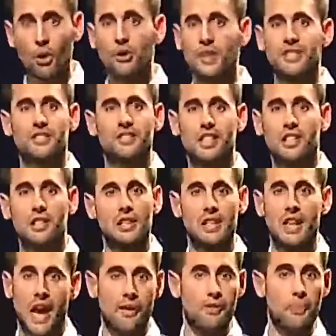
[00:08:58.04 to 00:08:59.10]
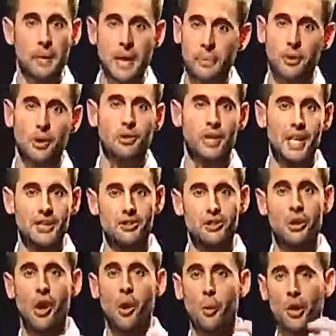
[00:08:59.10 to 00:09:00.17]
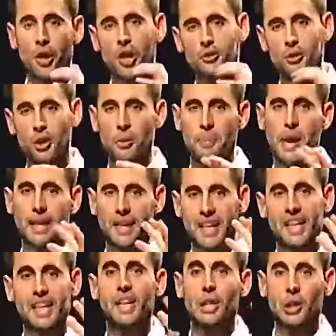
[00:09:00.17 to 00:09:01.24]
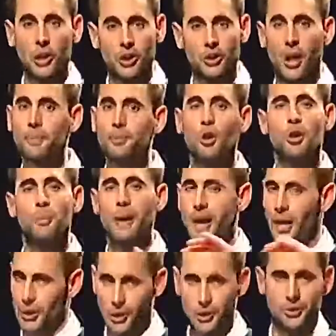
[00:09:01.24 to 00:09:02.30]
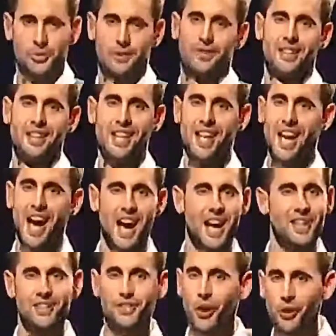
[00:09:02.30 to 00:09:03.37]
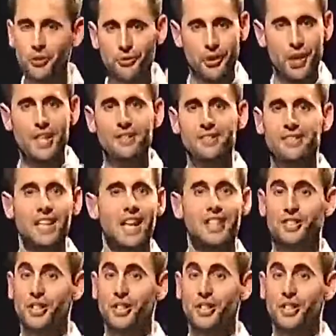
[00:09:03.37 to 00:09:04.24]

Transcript: or necessarily having people around you. When I talk about getting alone, I'm talking about alone. Uh, no friends,